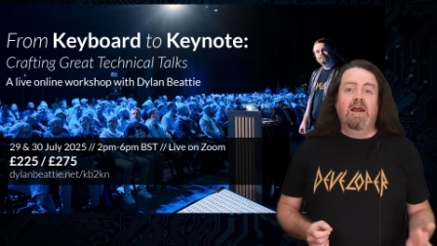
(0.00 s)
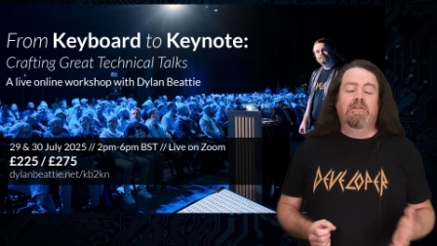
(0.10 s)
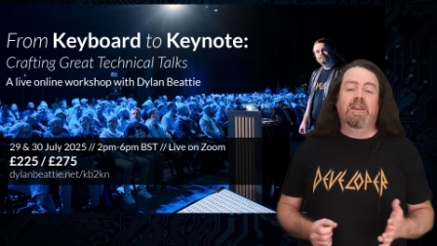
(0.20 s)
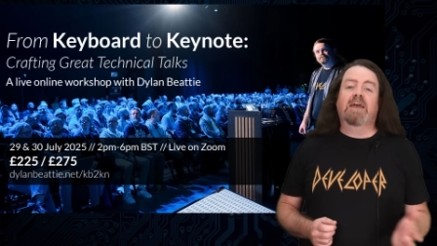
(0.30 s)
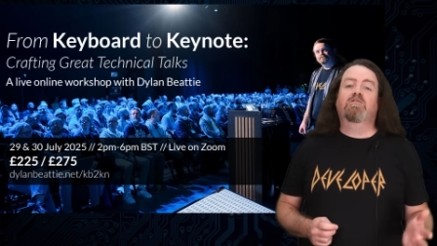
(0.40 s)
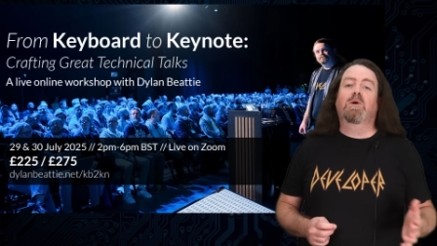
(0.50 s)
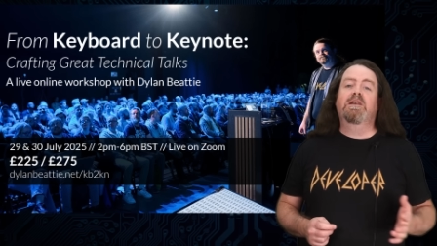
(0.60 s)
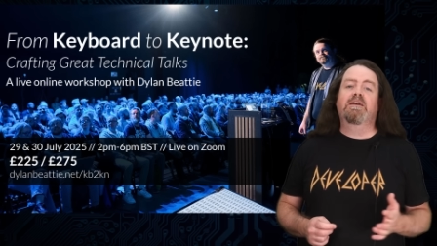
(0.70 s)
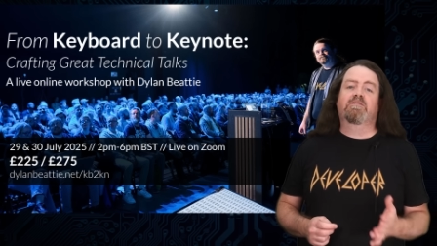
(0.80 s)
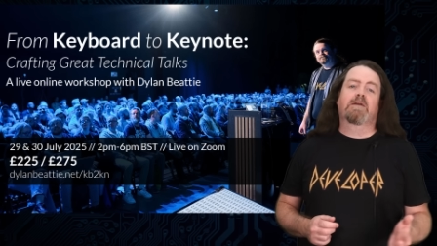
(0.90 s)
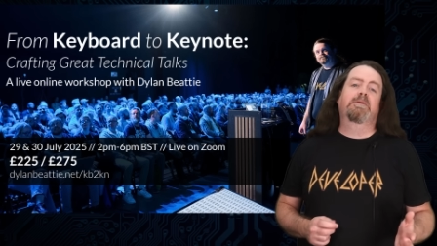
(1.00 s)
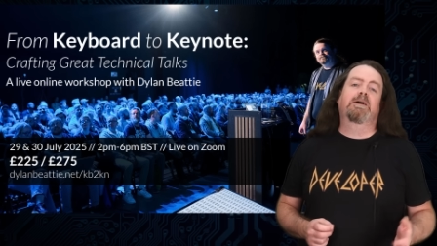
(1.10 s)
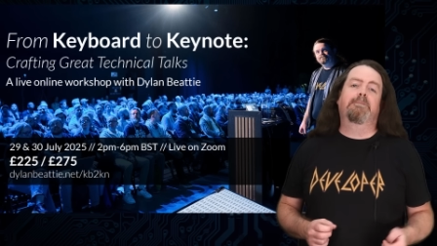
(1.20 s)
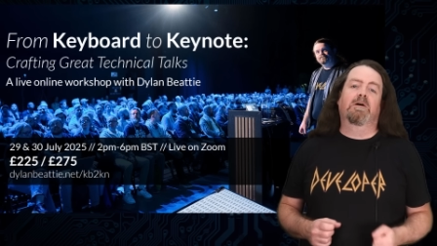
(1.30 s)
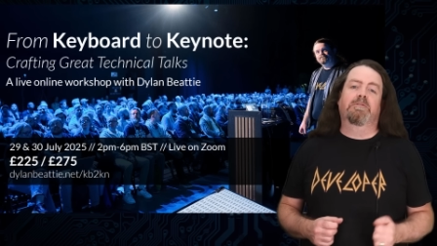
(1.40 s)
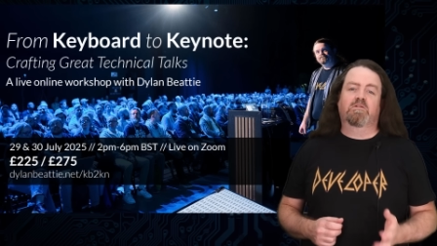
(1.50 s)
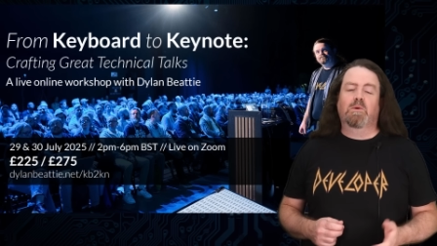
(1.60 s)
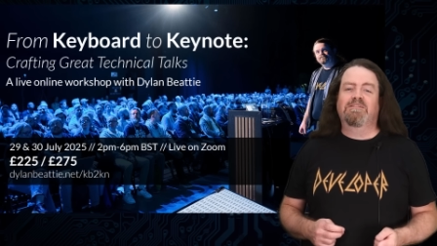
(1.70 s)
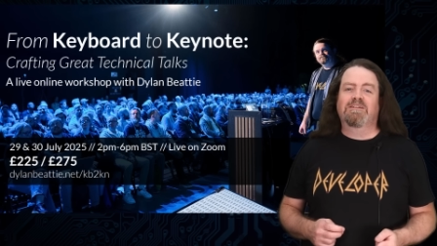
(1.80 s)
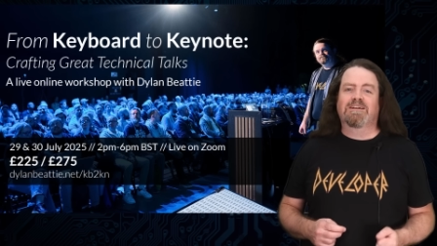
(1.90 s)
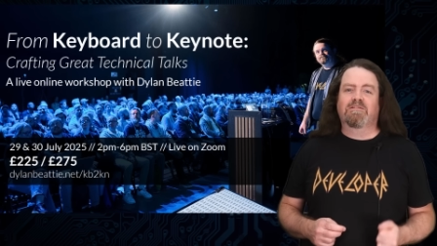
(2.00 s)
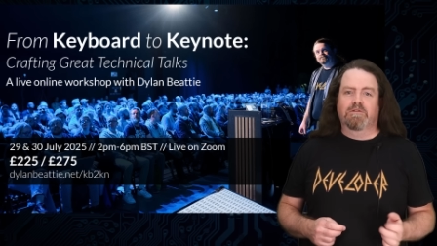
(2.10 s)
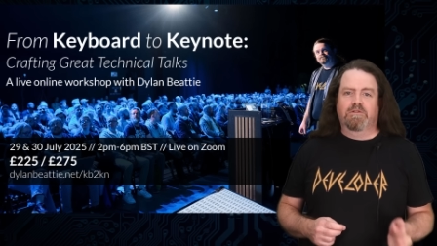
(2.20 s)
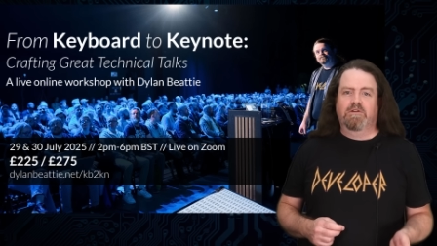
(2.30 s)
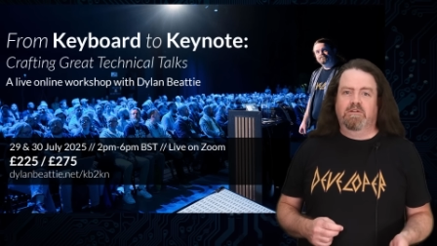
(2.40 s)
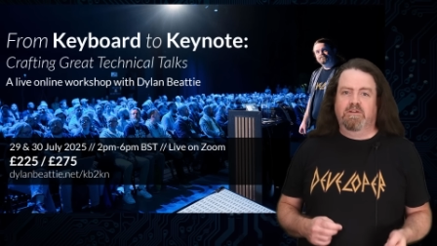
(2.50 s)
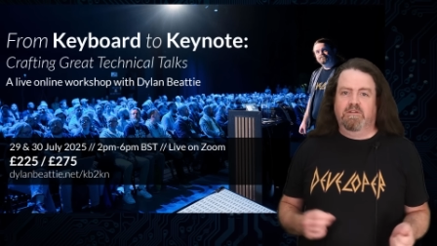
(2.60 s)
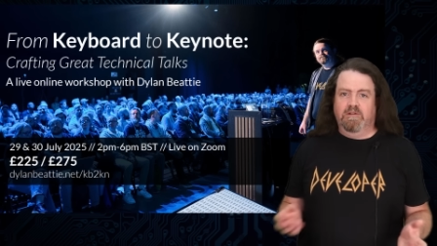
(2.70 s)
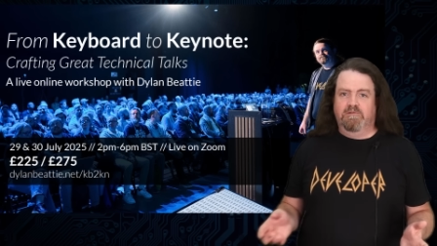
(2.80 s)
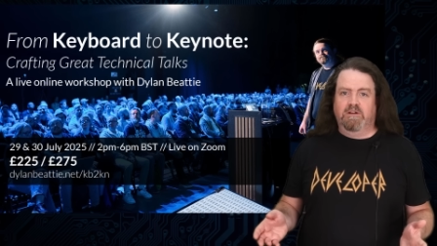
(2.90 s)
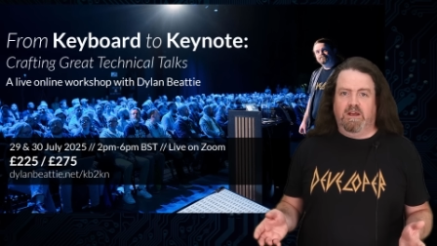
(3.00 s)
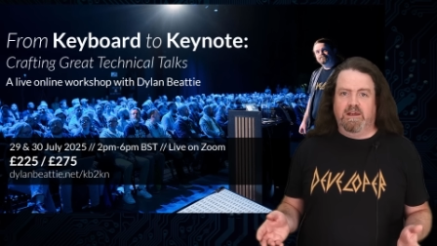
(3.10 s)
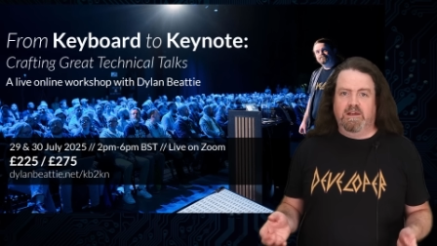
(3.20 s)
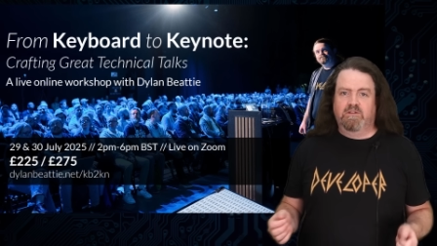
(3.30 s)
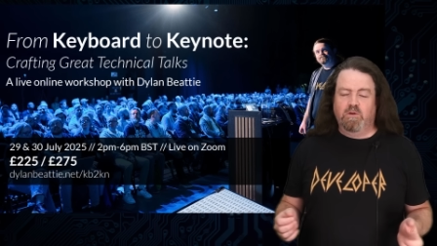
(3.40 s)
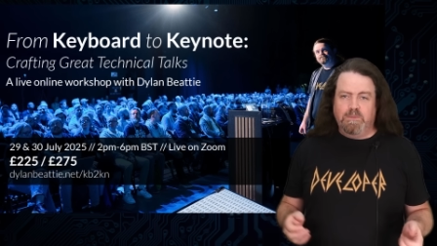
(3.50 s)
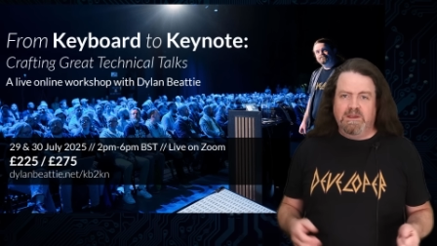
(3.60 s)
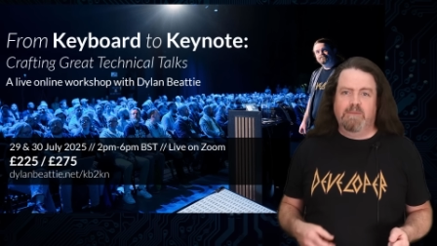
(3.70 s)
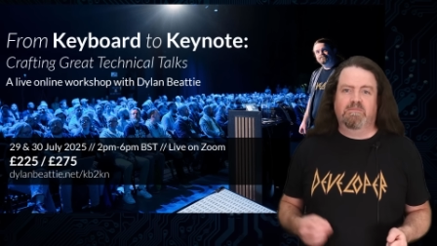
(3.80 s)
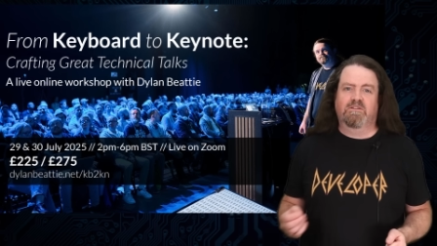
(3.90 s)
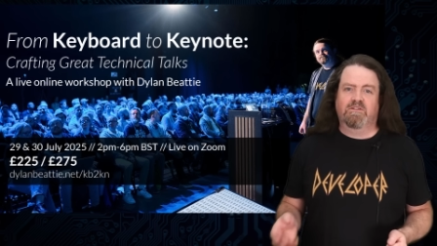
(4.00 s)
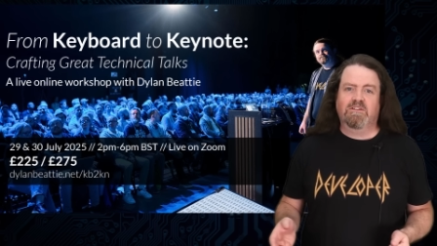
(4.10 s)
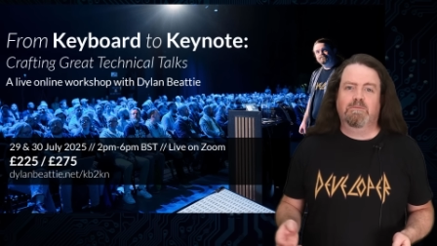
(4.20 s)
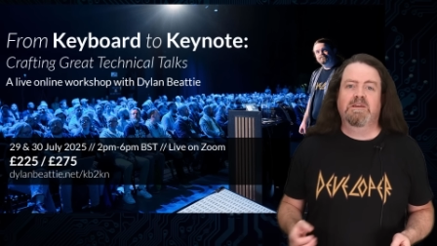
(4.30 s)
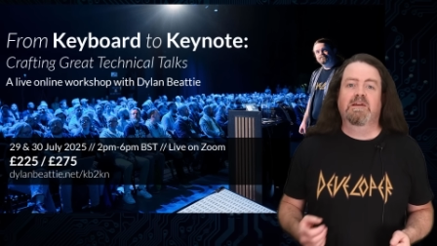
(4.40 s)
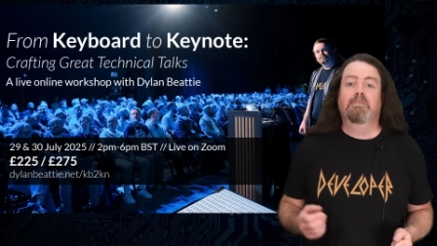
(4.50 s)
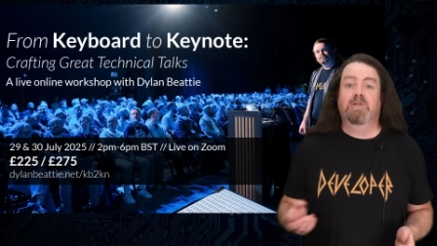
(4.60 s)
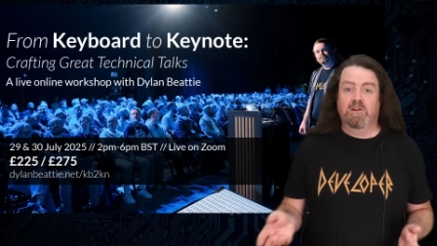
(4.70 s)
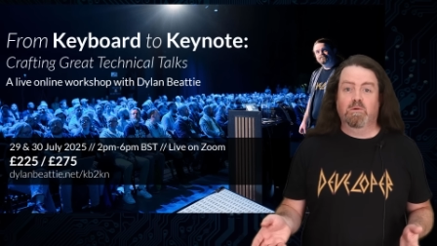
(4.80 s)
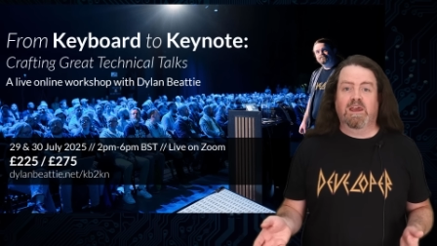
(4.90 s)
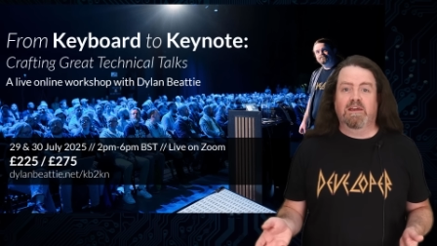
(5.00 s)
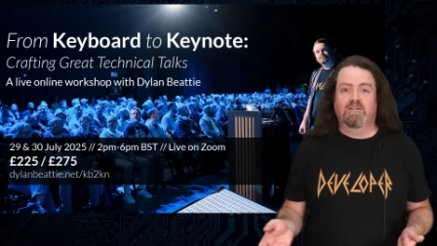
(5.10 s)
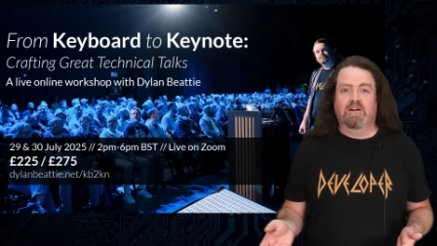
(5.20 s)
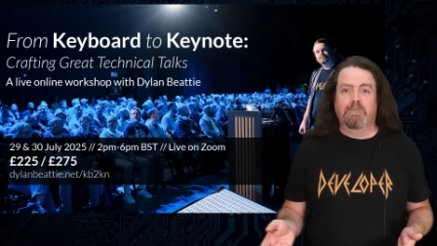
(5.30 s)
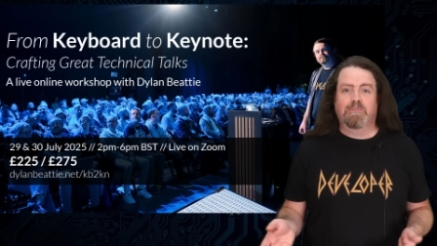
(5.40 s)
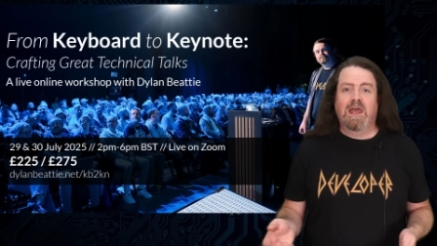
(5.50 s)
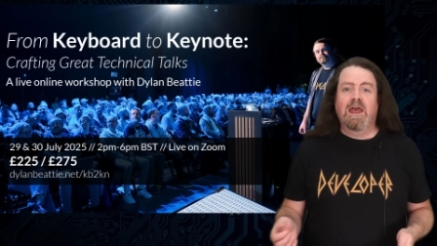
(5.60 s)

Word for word: The next one is coming up on the 29th and 30th of July, 2 p.m. to 6 p.m. UK time.